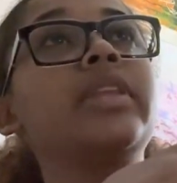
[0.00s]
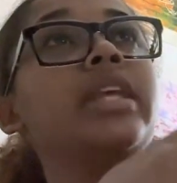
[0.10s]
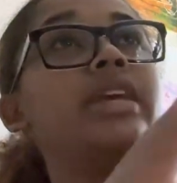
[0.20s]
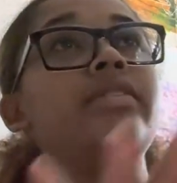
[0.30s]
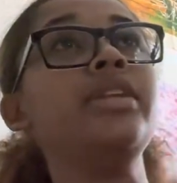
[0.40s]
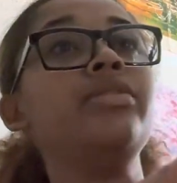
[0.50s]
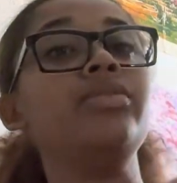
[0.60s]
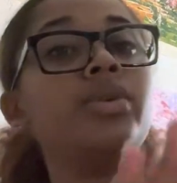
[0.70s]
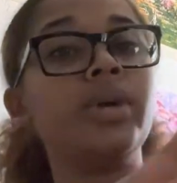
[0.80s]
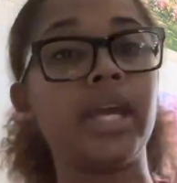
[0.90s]
even if
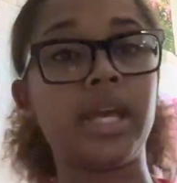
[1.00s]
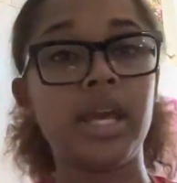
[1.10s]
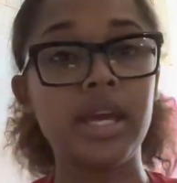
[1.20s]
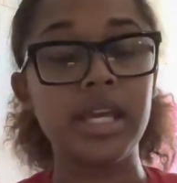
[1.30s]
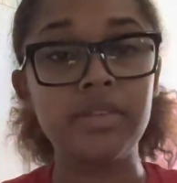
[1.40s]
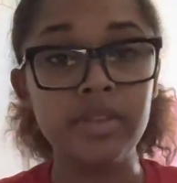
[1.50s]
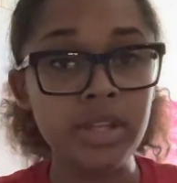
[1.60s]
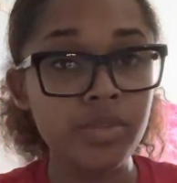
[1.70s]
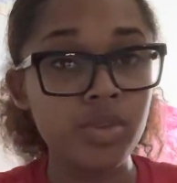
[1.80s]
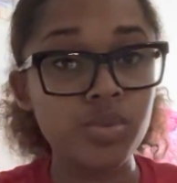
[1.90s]

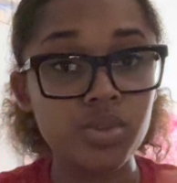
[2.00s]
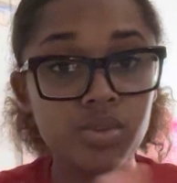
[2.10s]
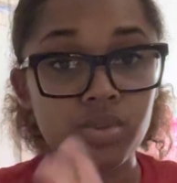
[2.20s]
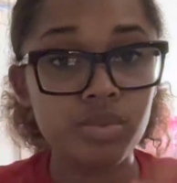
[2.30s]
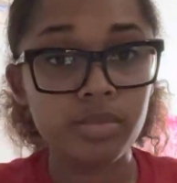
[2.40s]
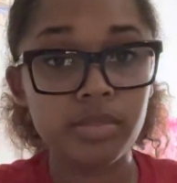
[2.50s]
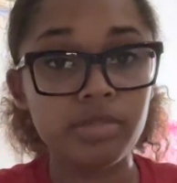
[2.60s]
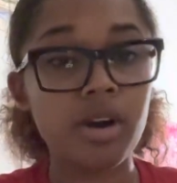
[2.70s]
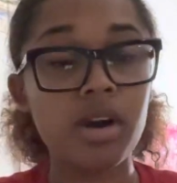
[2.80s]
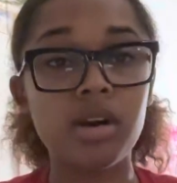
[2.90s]
you do
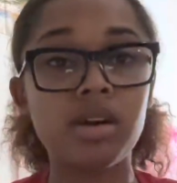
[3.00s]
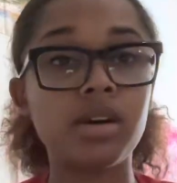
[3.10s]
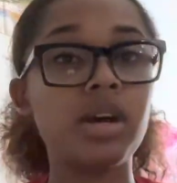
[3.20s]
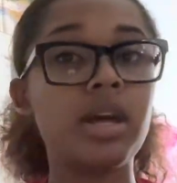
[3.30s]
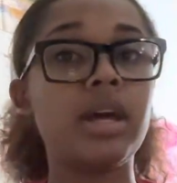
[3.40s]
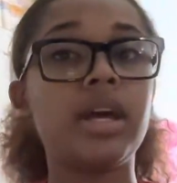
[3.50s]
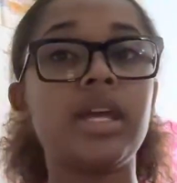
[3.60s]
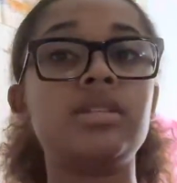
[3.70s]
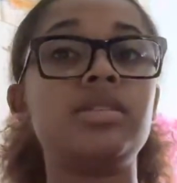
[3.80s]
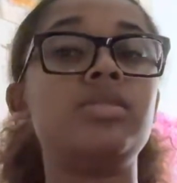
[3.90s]
fall
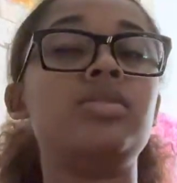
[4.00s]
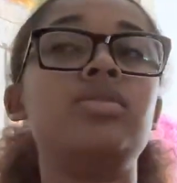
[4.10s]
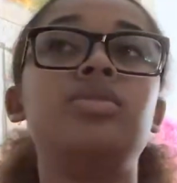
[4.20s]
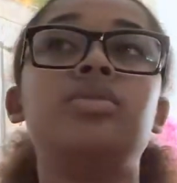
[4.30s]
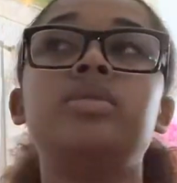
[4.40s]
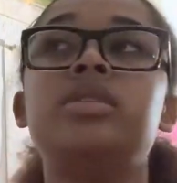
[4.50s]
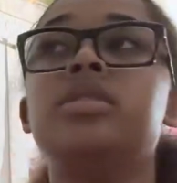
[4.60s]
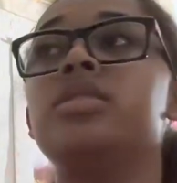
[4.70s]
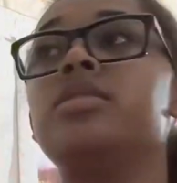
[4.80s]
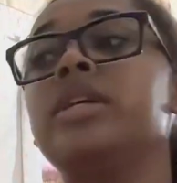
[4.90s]
into, you
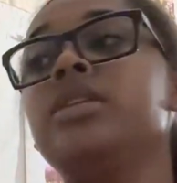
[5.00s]
know, and